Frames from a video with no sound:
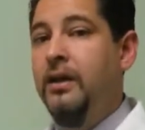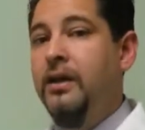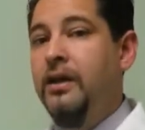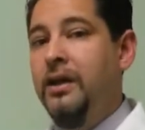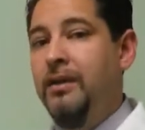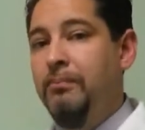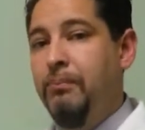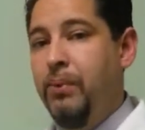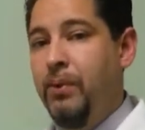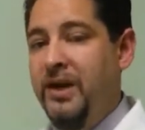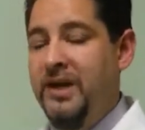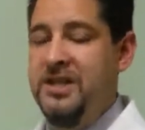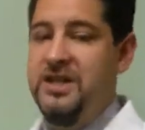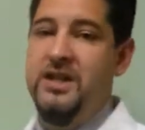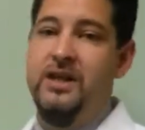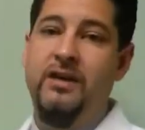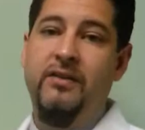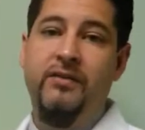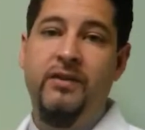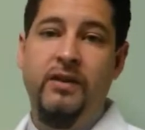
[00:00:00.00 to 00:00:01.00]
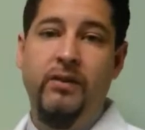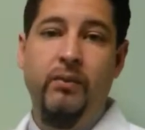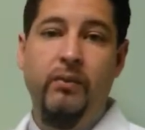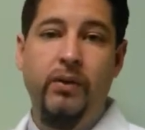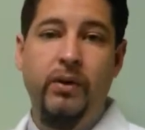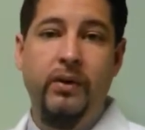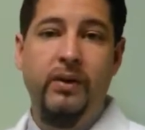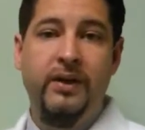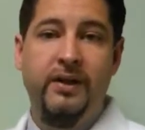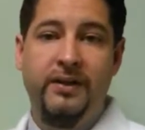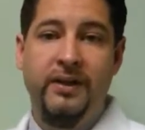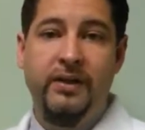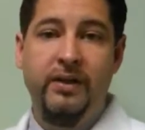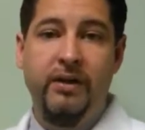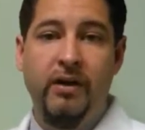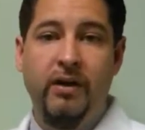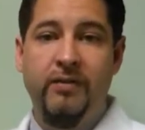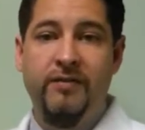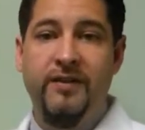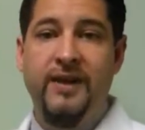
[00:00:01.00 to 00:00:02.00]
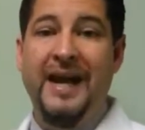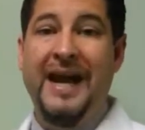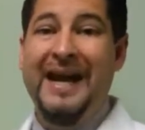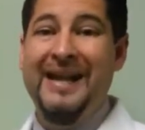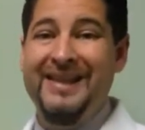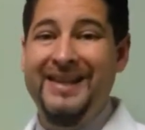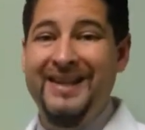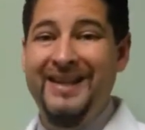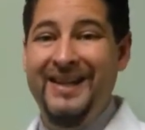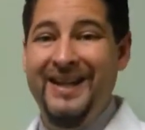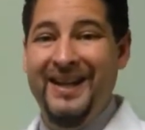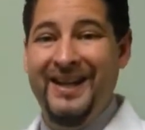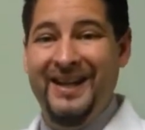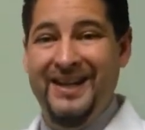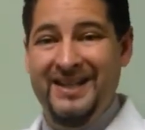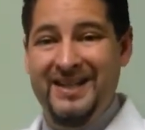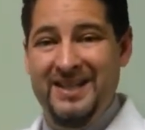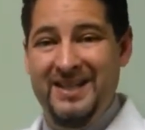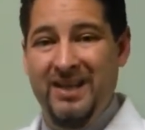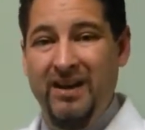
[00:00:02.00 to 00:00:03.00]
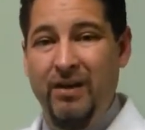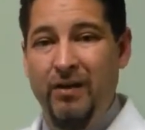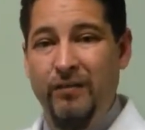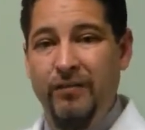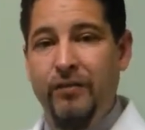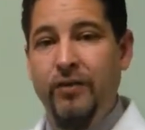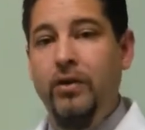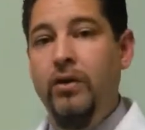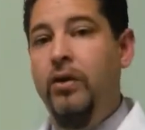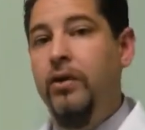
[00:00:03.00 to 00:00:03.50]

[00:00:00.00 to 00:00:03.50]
compression of the root of the nerve at the neck itself,